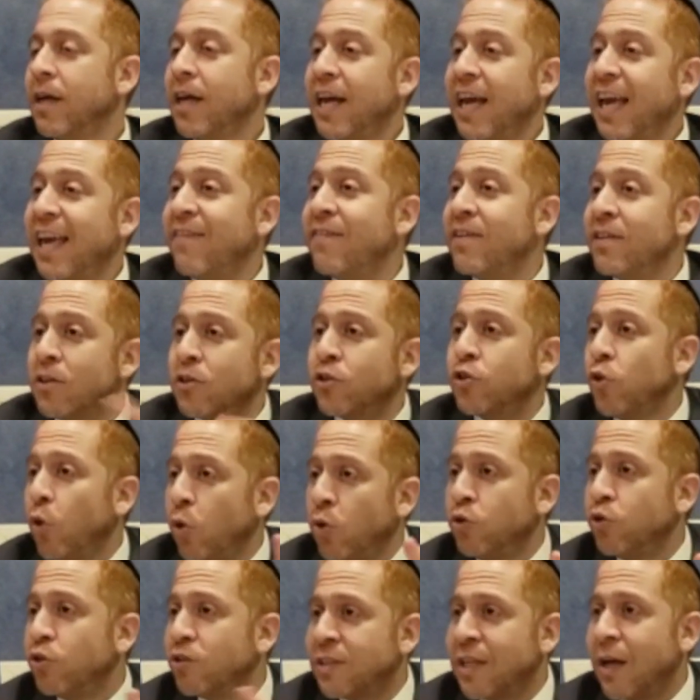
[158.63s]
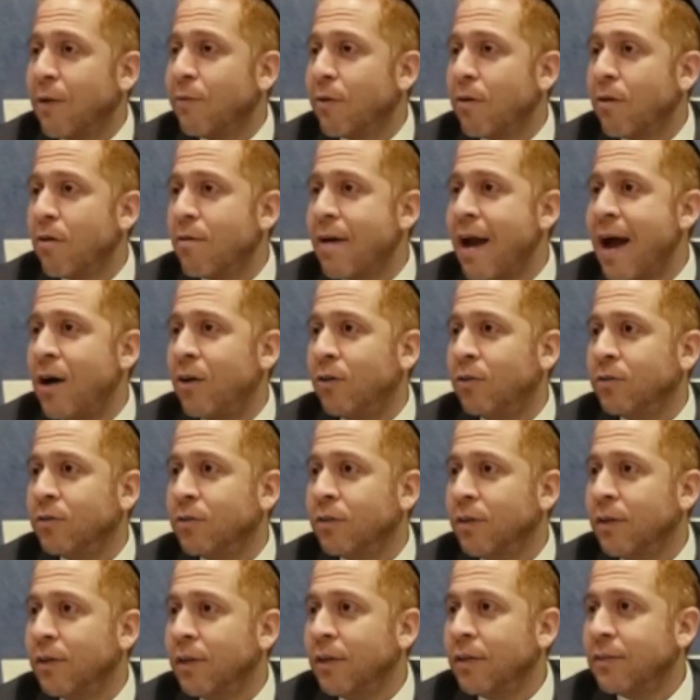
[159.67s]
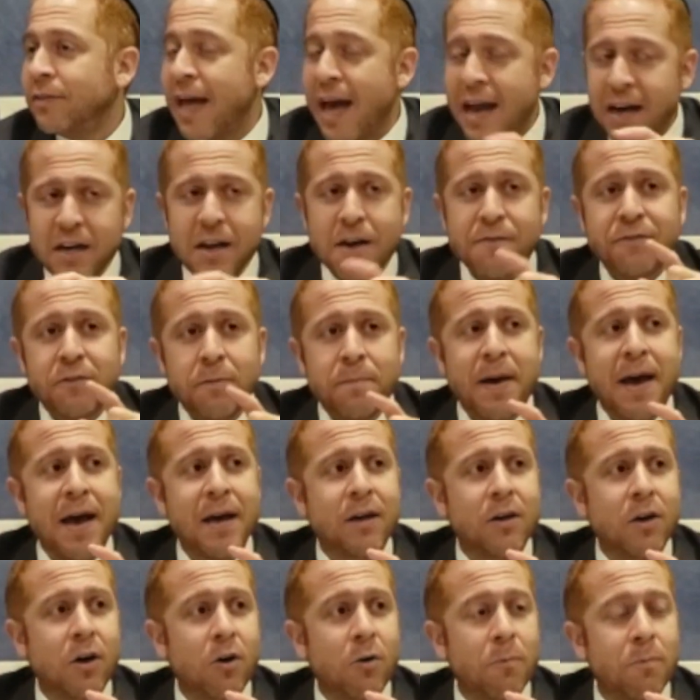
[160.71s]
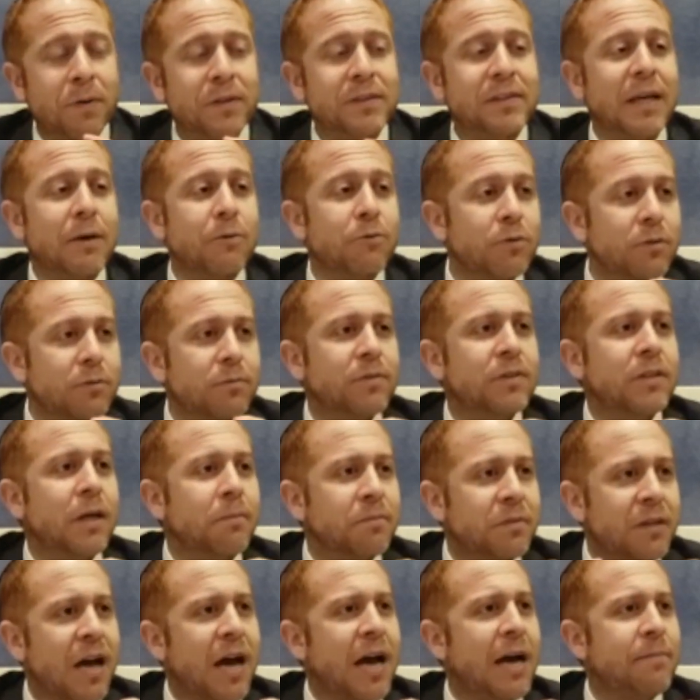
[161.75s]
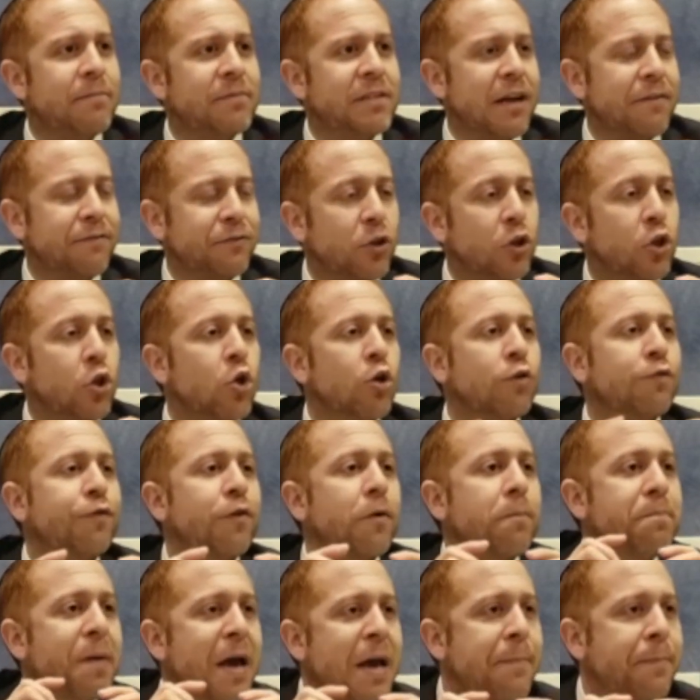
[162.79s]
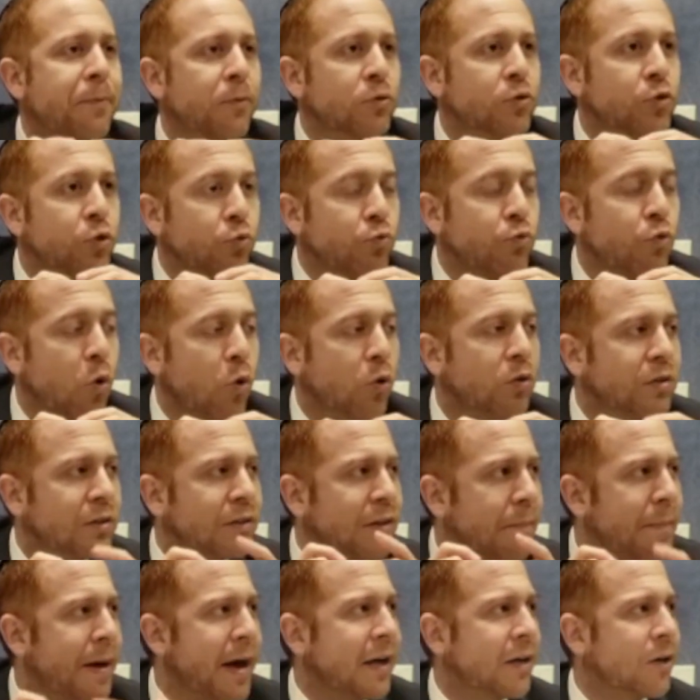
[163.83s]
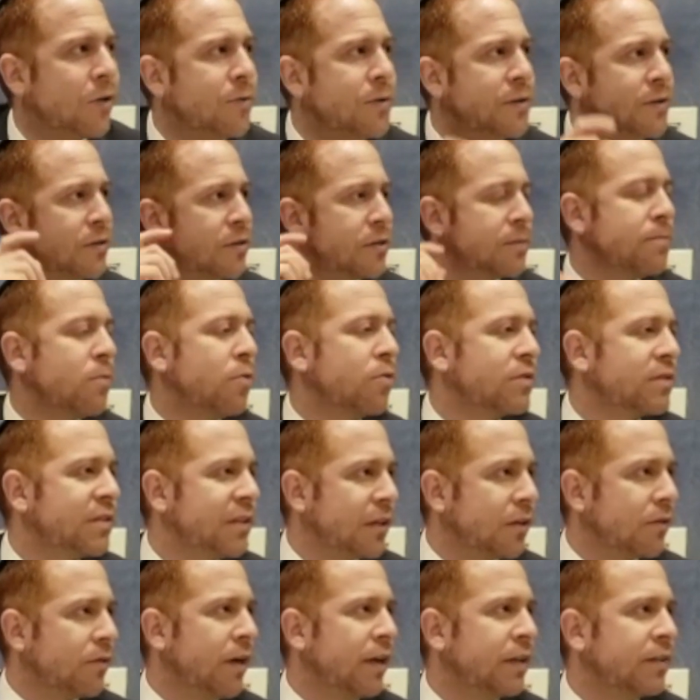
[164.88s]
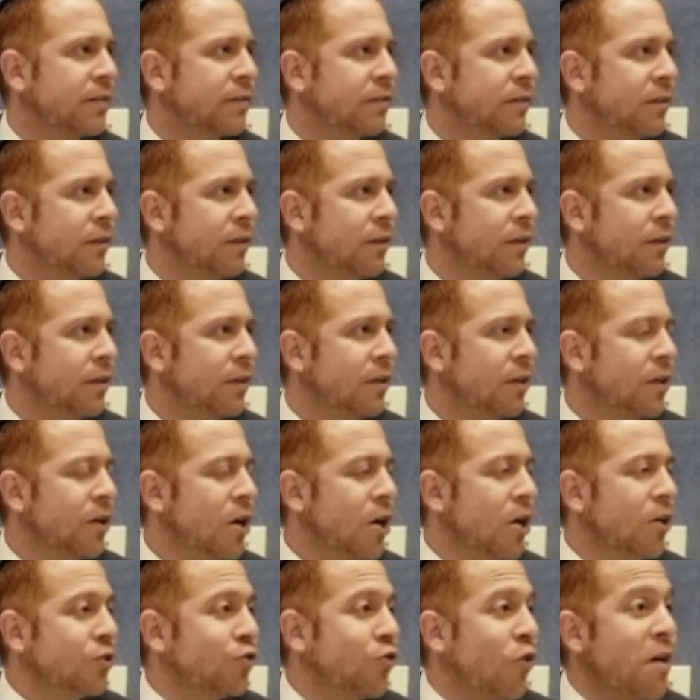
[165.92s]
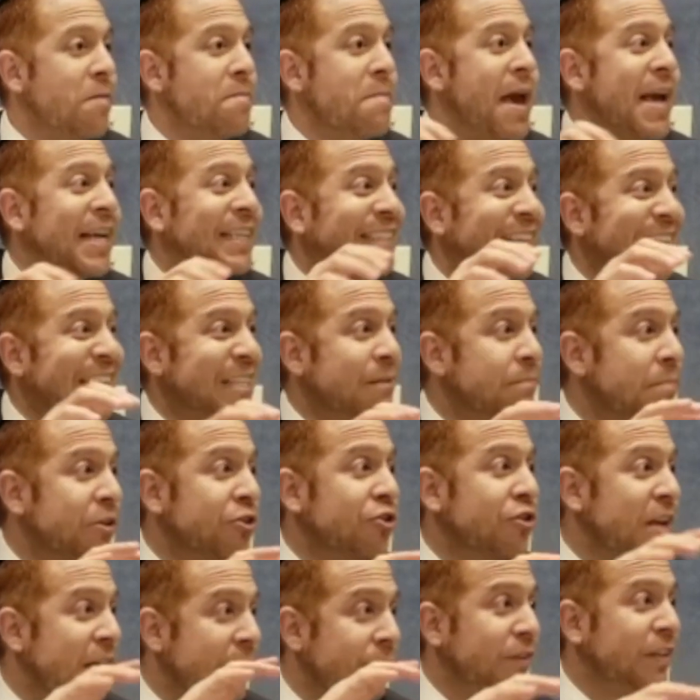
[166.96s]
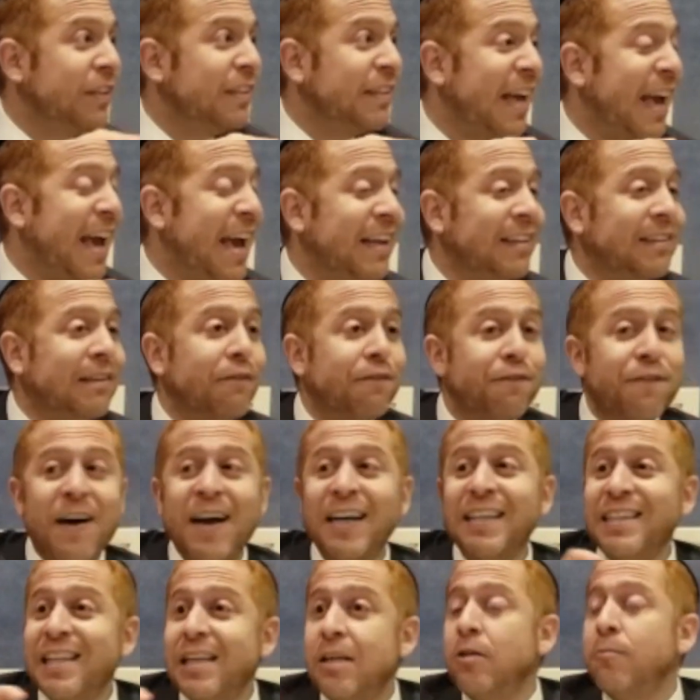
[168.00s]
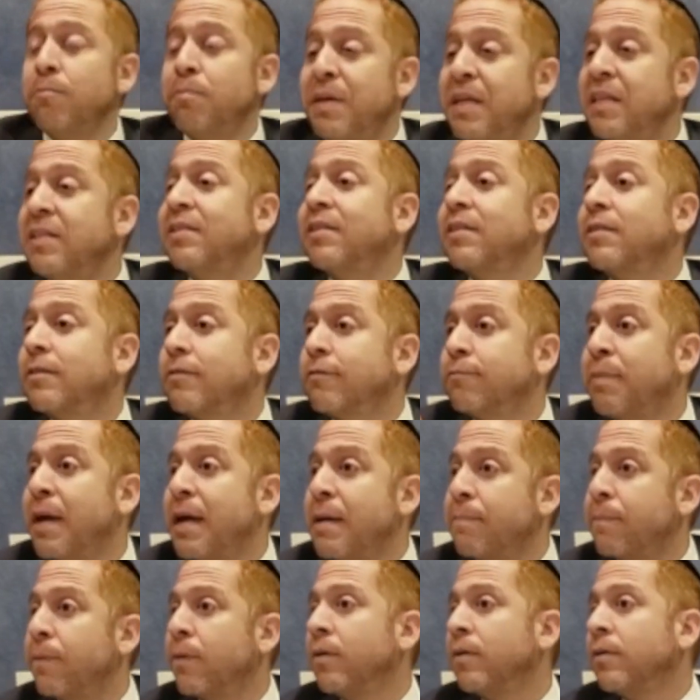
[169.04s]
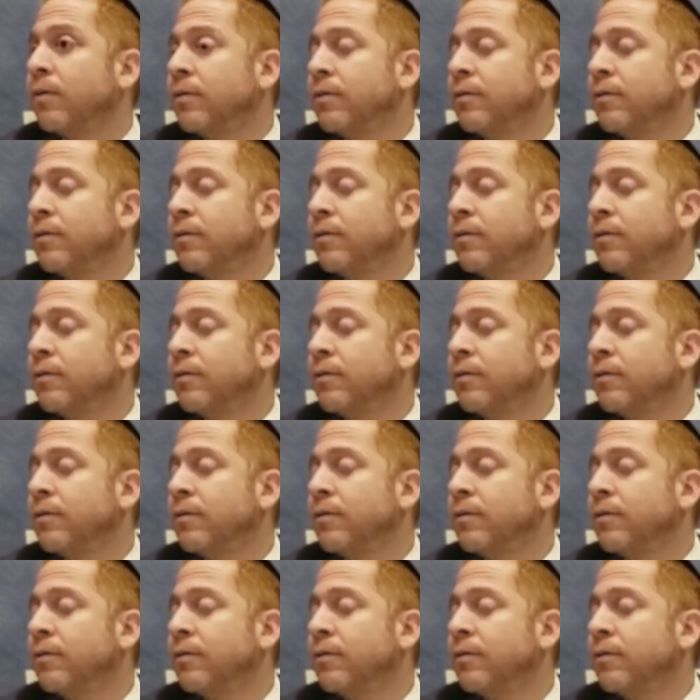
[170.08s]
Even the soldiers that were around, they had enough tobacco, but they would sometimes have to look for paper to roll the tobacco into smoke cigarettes. So he makes it his mission every day to find little pieces of paper